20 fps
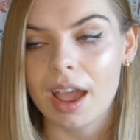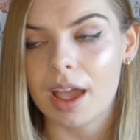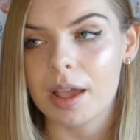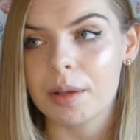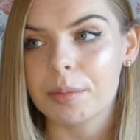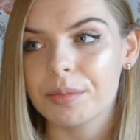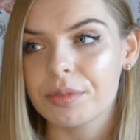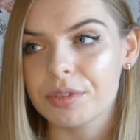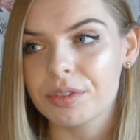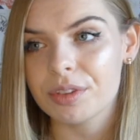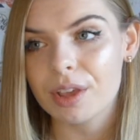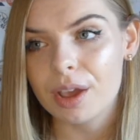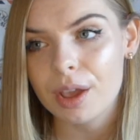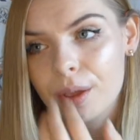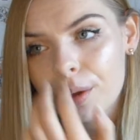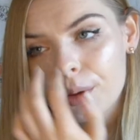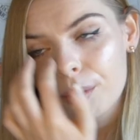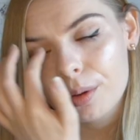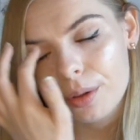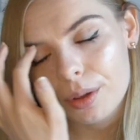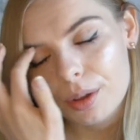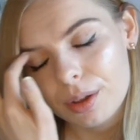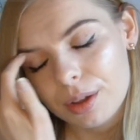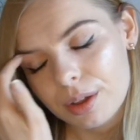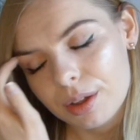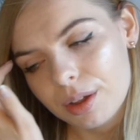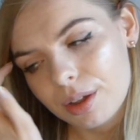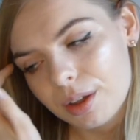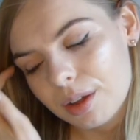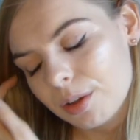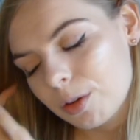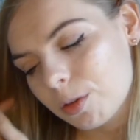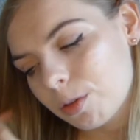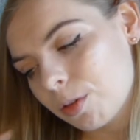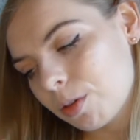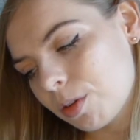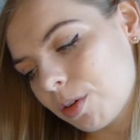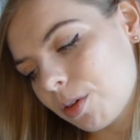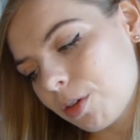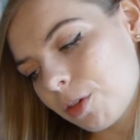Um, so
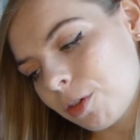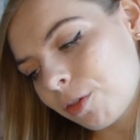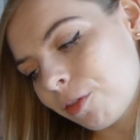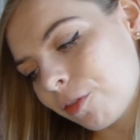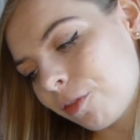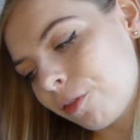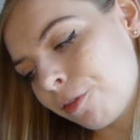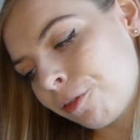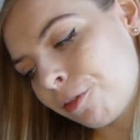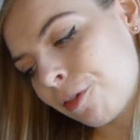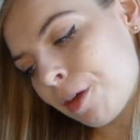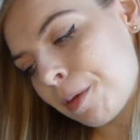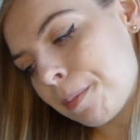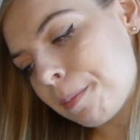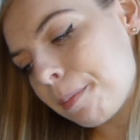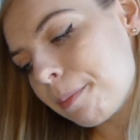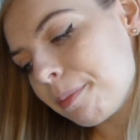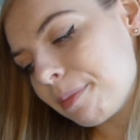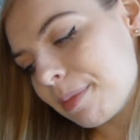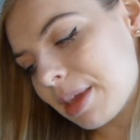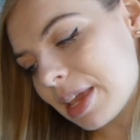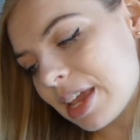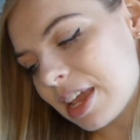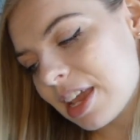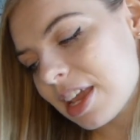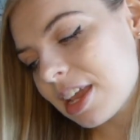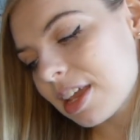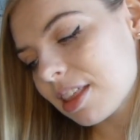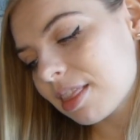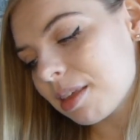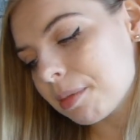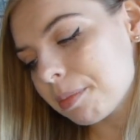for me,